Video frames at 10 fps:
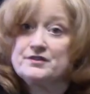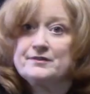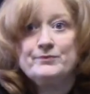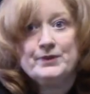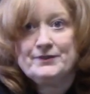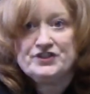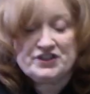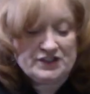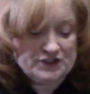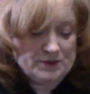or whatever
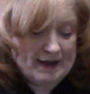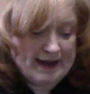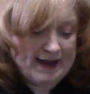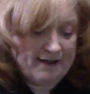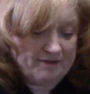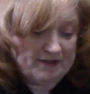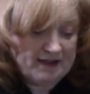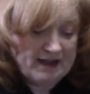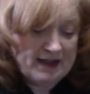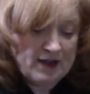cheese you have.
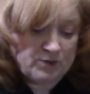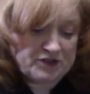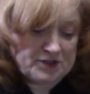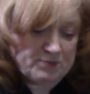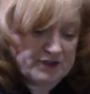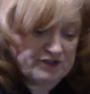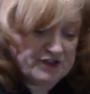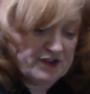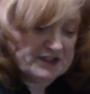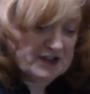We're going to sprinkle it
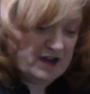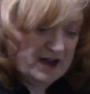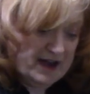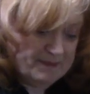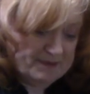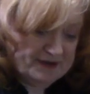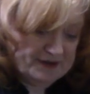on top.